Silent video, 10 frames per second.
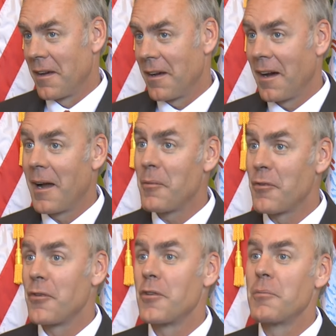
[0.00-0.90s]
I'm the
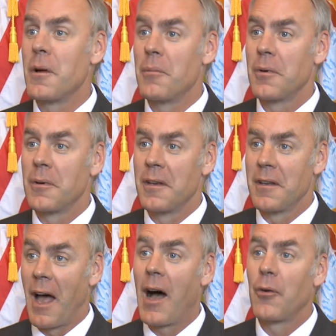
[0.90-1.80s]
first member
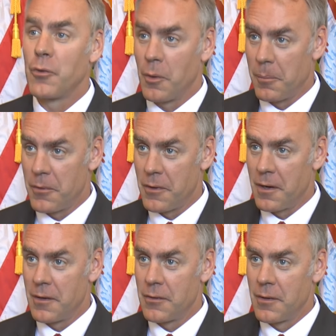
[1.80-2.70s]
in the House of
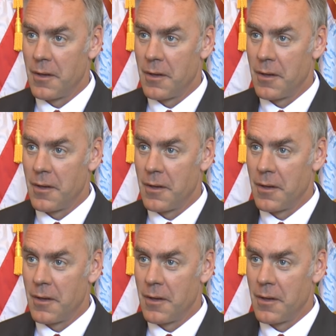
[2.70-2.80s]
Representatives.